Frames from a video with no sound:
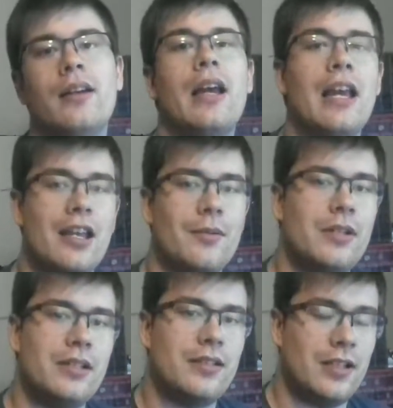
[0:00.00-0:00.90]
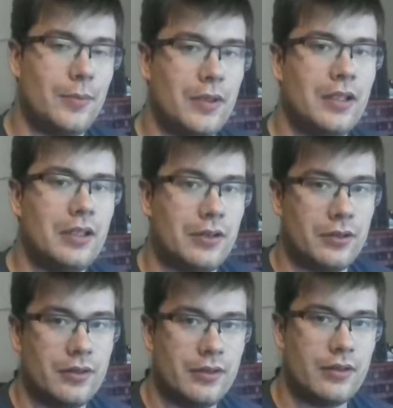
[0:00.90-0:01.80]
AMD
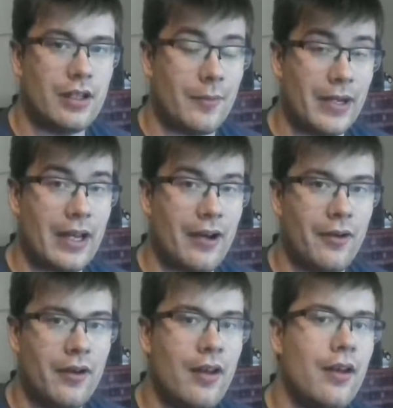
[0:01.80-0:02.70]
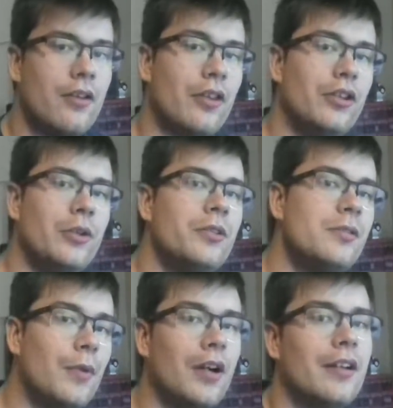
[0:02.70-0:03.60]
CPUs coming out, the used
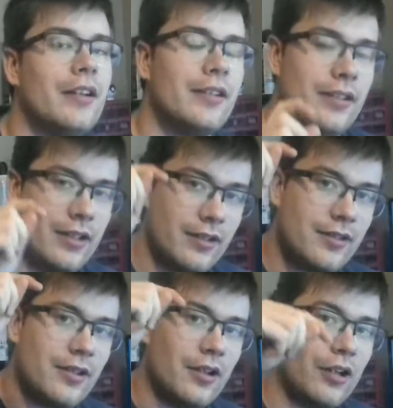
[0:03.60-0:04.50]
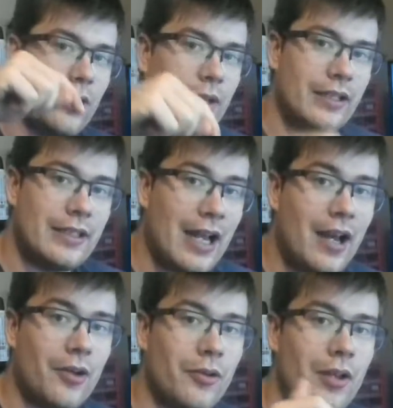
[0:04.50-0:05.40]
market is going to start going
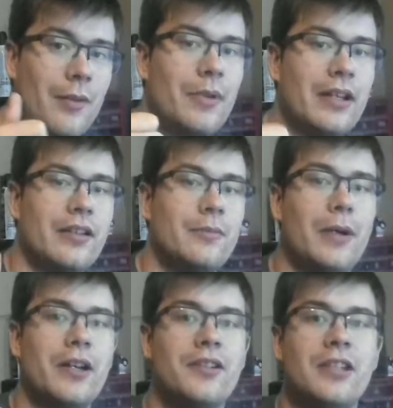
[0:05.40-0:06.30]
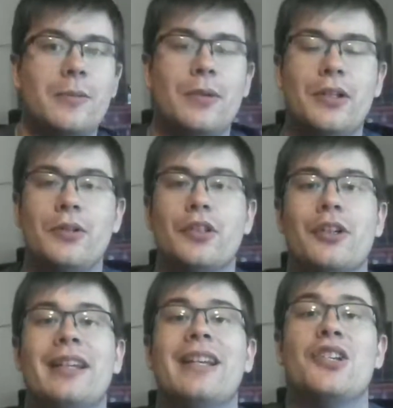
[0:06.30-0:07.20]
down because better CPUs are
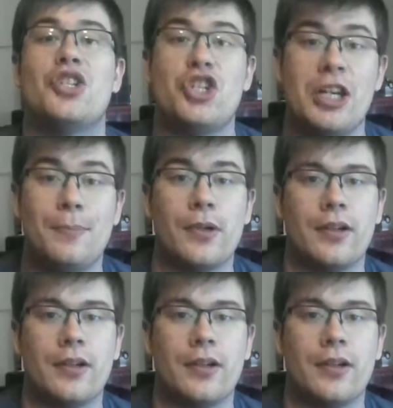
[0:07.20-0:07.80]
getting cheaper.